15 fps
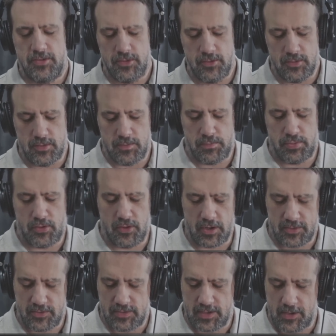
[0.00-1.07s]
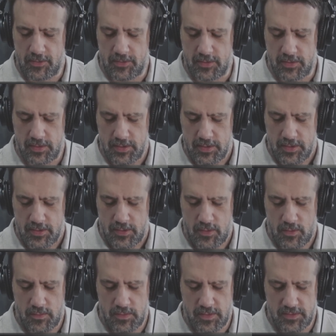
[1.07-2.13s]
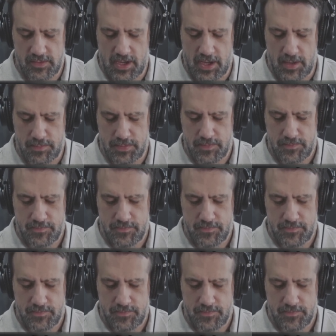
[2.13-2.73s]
tune pluck sound over the top.